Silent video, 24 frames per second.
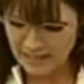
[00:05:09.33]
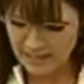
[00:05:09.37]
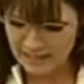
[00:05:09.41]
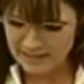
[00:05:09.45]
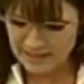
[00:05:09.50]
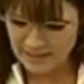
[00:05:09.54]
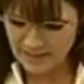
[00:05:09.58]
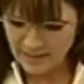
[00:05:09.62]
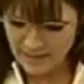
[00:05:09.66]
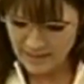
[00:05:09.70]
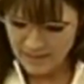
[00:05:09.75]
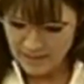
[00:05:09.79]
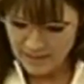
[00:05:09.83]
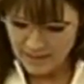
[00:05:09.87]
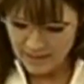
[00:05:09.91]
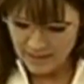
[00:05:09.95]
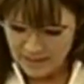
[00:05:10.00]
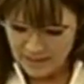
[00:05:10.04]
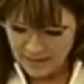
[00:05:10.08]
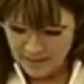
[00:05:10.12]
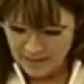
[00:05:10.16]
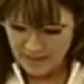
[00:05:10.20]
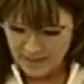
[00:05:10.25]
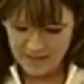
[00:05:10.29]
And
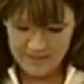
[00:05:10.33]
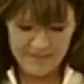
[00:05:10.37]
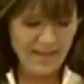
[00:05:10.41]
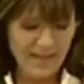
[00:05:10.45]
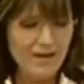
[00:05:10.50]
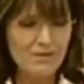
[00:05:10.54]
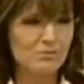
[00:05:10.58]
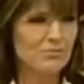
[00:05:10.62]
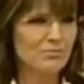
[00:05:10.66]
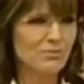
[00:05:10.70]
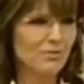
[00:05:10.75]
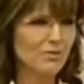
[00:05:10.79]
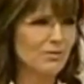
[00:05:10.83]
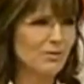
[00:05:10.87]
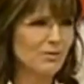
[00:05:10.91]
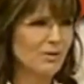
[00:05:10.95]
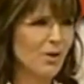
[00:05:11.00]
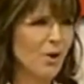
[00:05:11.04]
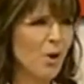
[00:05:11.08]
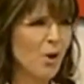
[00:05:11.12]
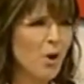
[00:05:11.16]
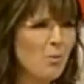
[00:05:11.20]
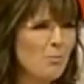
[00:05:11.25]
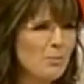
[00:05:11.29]
that
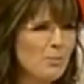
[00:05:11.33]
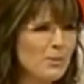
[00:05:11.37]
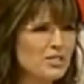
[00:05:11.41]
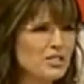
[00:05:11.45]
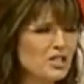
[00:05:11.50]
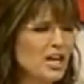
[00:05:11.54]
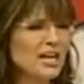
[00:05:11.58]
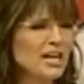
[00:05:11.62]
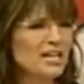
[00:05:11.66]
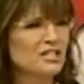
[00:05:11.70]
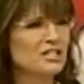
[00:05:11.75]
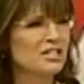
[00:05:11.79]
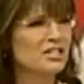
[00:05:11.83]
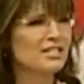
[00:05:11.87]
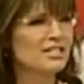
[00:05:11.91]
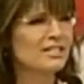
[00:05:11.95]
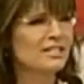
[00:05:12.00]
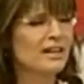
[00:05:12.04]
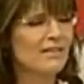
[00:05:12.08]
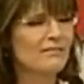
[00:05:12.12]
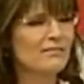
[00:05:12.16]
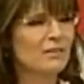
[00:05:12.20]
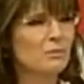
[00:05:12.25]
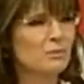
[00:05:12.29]
hopey, changey
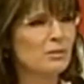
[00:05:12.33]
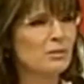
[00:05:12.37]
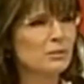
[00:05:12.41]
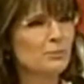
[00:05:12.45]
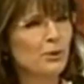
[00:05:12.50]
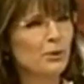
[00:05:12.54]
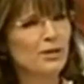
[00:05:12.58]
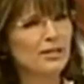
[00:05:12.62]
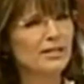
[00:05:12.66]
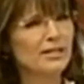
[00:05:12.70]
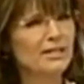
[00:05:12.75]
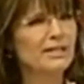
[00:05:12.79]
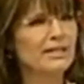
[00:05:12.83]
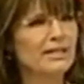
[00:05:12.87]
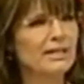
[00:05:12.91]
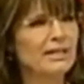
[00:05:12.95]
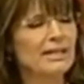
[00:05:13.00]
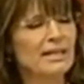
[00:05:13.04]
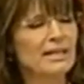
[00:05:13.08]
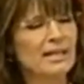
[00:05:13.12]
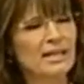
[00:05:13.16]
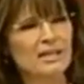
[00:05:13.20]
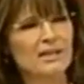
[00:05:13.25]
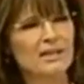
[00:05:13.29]
stuff that was put in
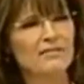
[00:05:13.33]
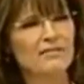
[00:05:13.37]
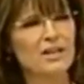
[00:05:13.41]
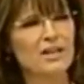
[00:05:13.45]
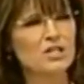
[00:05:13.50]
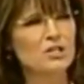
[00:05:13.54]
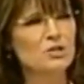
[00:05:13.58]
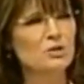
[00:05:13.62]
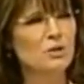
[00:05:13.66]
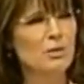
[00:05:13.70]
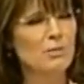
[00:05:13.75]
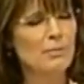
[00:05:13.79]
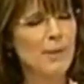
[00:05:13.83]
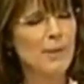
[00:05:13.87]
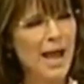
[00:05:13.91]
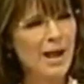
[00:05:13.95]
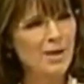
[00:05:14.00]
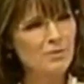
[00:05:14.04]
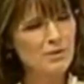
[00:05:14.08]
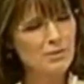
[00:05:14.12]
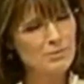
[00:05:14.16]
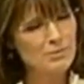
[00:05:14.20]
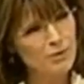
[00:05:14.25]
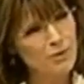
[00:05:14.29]
an individual
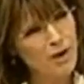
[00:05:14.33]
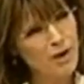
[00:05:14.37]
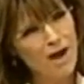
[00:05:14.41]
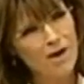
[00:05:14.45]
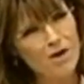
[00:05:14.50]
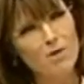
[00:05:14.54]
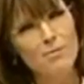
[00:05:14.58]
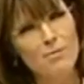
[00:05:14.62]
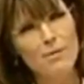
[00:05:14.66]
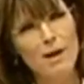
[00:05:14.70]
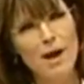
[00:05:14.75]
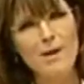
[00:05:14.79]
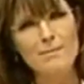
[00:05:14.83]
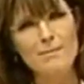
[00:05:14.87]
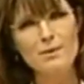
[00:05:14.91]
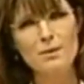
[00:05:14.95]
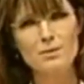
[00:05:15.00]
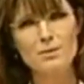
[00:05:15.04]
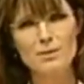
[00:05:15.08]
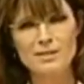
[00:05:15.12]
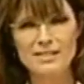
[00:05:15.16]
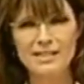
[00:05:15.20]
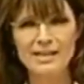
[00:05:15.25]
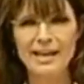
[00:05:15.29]
back when Barack
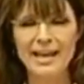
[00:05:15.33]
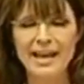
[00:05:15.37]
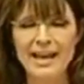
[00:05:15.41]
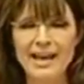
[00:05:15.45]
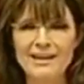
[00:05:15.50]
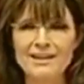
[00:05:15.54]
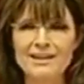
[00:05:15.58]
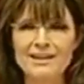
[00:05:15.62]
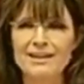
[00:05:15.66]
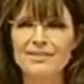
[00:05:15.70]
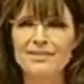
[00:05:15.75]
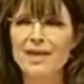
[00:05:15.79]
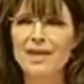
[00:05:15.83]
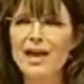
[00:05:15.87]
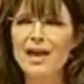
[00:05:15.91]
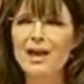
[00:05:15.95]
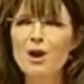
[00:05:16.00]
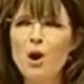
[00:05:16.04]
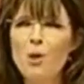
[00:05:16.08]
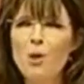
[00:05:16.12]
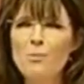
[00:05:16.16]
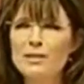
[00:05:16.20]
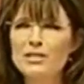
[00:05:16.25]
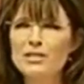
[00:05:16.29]
Obama was a candidate,
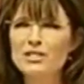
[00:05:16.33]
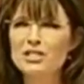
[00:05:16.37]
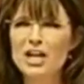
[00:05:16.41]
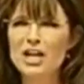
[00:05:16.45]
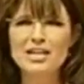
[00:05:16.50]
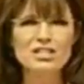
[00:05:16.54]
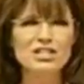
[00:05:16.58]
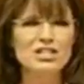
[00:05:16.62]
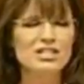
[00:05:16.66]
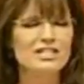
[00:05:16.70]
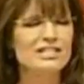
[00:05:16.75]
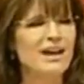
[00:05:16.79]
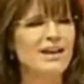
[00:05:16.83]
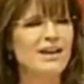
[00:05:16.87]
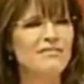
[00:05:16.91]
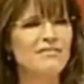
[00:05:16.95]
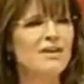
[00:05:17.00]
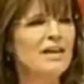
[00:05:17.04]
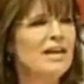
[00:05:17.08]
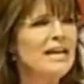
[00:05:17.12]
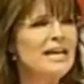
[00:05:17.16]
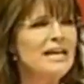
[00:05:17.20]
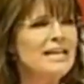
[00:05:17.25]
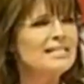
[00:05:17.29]
that hopey, changey stuff
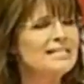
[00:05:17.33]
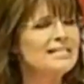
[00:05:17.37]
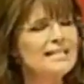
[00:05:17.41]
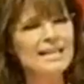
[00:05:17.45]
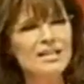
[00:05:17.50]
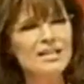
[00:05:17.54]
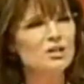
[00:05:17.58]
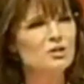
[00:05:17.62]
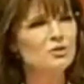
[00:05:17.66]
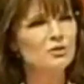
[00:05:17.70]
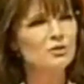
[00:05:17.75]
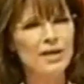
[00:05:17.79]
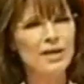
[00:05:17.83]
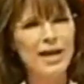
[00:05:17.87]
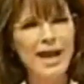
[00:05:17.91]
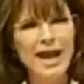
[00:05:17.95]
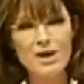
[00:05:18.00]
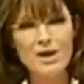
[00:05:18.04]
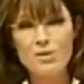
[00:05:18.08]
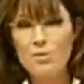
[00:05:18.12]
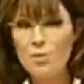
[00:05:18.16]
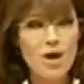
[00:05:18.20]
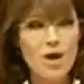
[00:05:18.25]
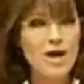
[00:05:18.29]
didn't create